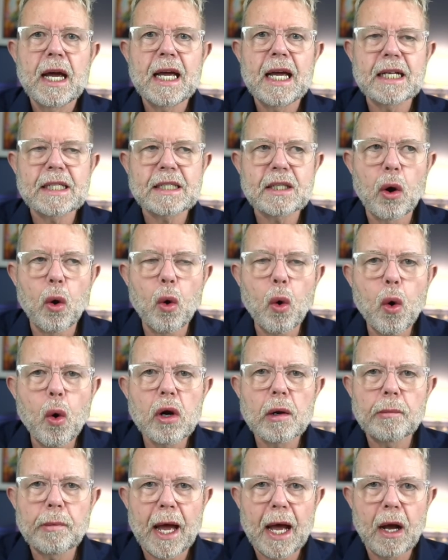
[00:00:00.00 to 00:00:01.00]
It's
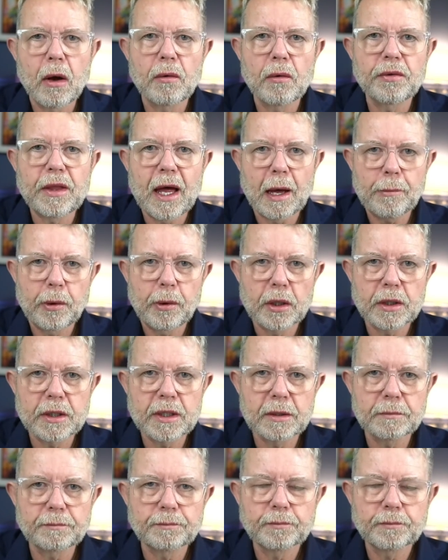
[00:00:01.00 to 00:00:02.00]
all about that
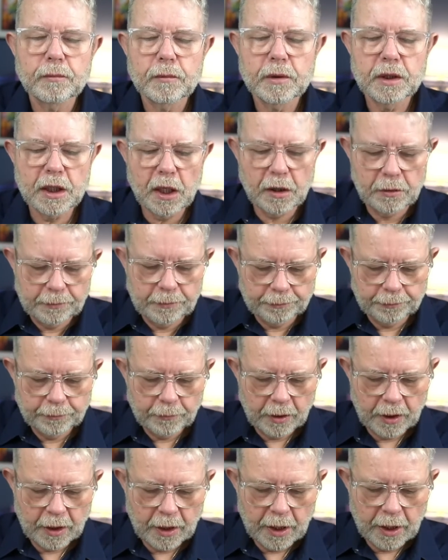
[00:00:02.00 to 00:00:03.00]
person. So,
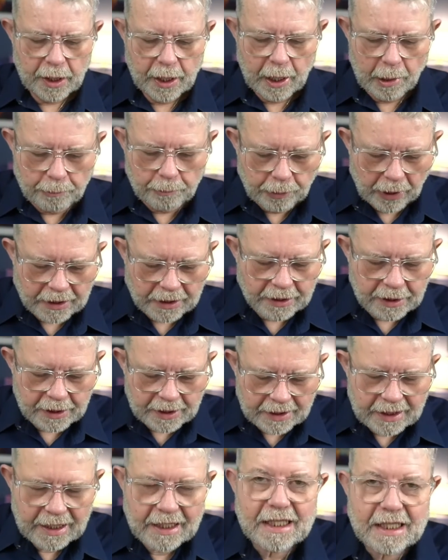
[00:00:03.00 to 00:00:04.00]

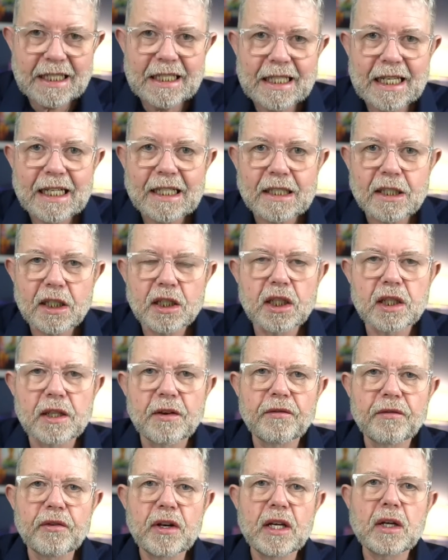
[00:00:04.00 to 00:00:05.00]
abundance is linked to
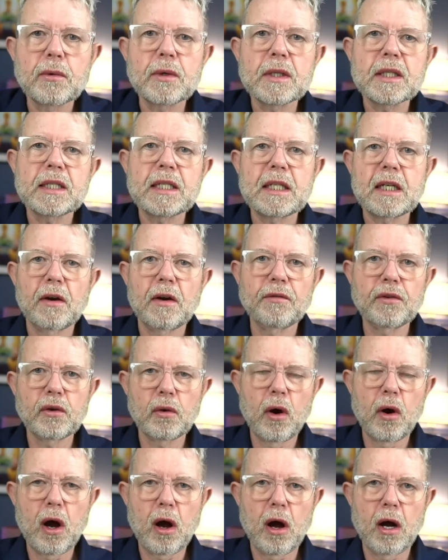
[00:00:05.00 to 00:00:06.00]
the frequency of
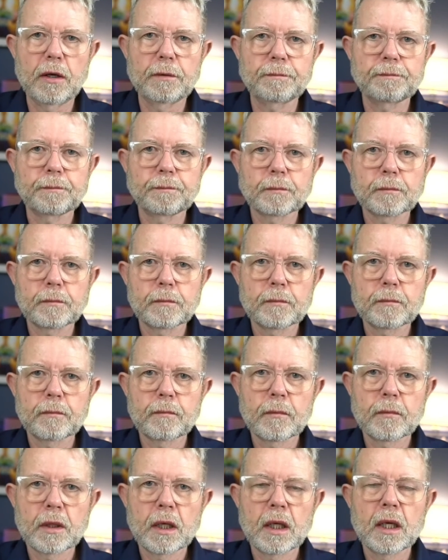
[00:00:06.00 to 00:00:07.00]
your heart.
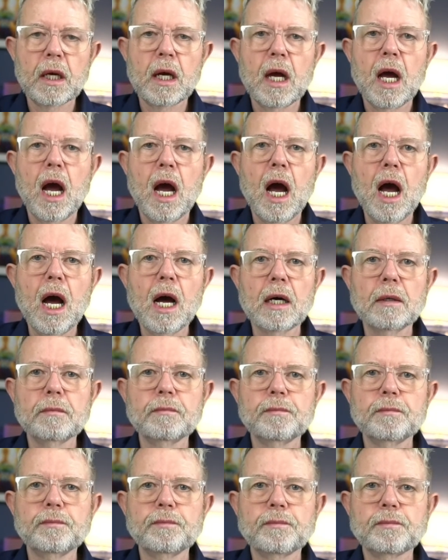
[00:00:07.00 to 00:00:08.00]

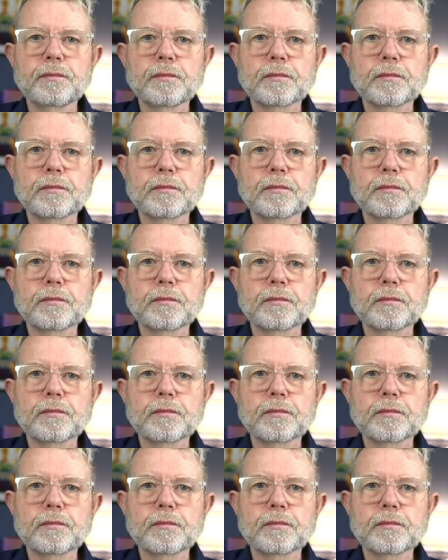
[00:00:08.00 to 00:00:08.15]
Um,